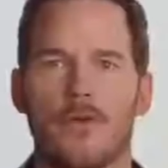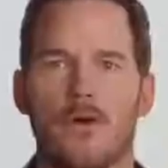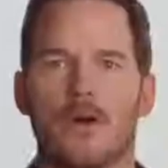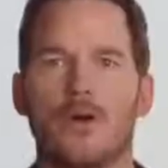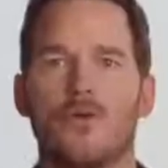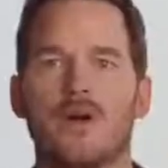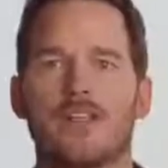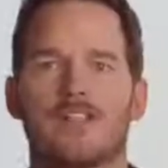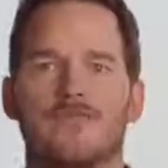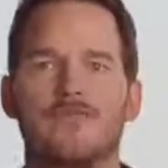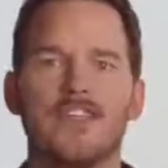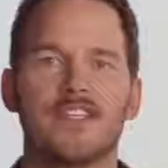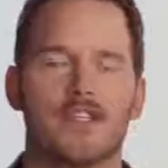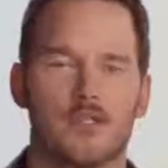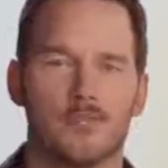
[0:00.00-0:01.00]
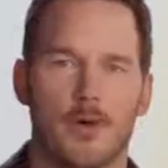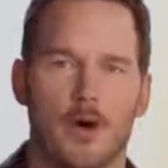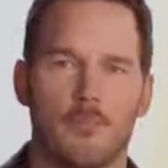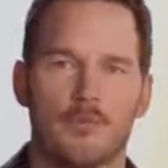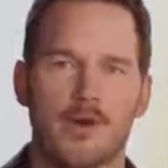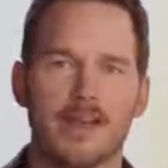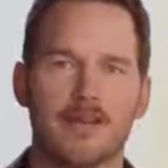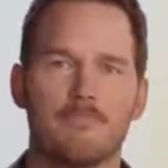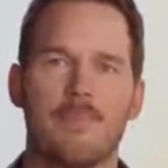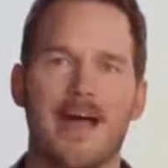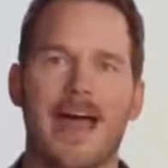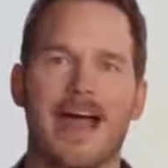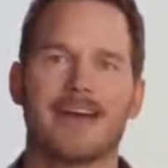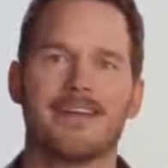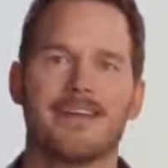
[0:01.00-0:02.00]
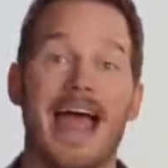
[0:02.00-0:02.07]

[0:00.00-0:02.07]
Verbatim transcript: they're on a quest to fix the spell, bring back